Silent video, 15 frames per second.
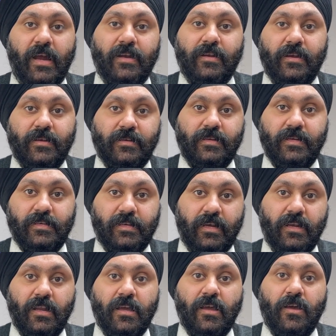in
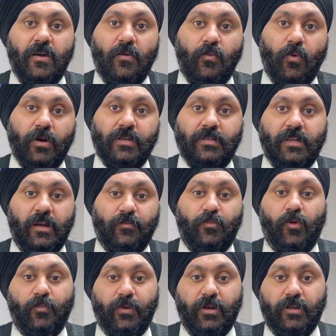detail what is let
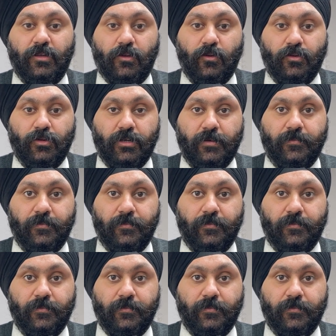property disclosure.